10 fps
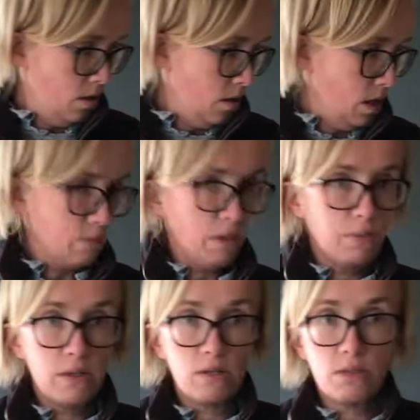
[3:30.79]
as my
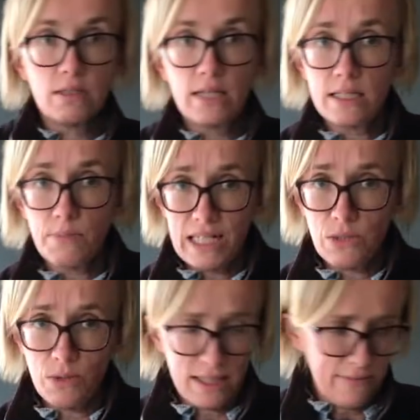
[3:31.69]
mother would say, speak to
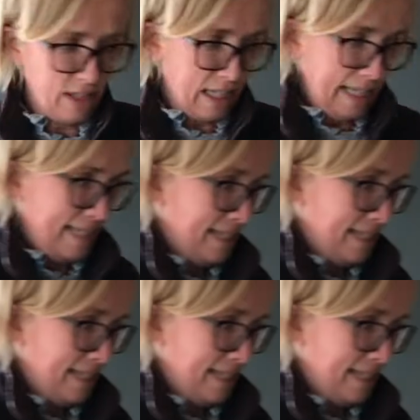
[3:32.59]
it severely.